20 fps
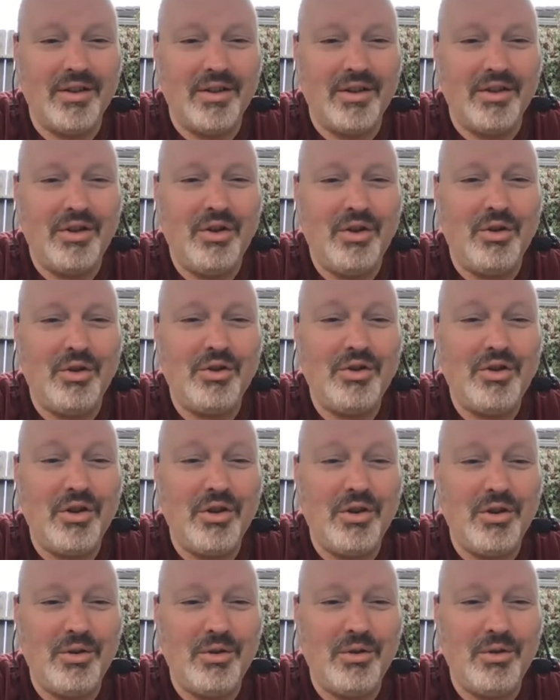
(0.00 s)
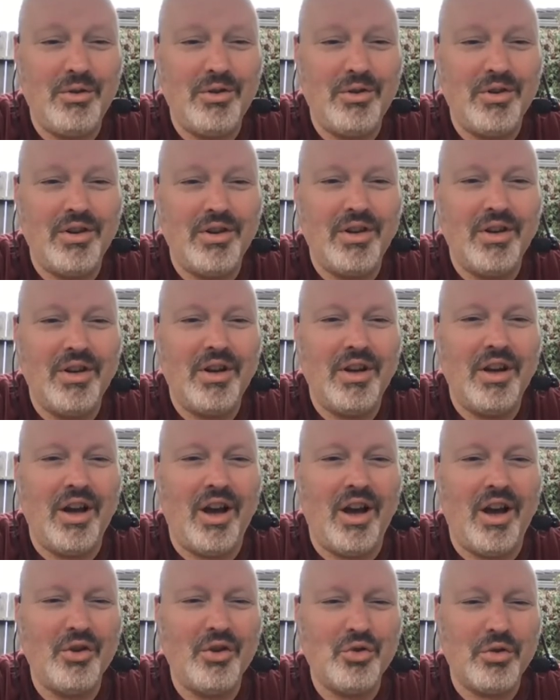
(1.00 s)
you could do
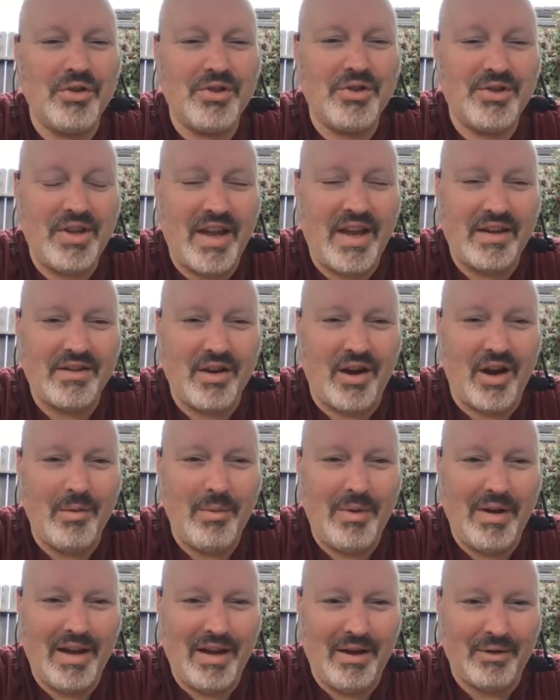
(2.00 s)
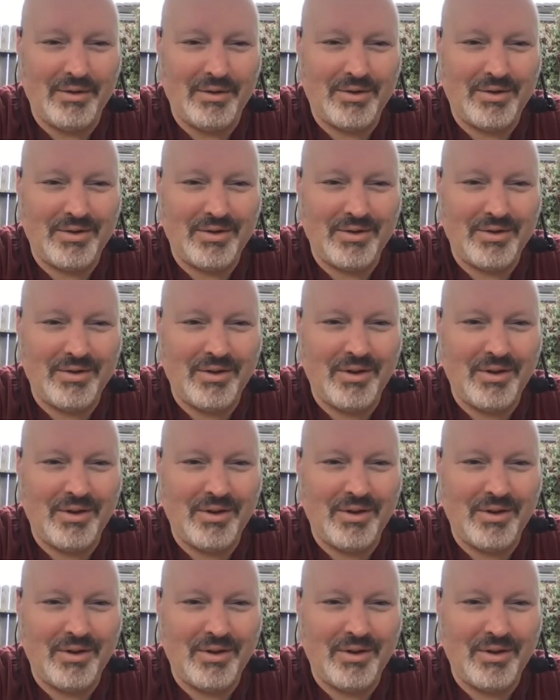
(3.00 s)
100 set timeouts,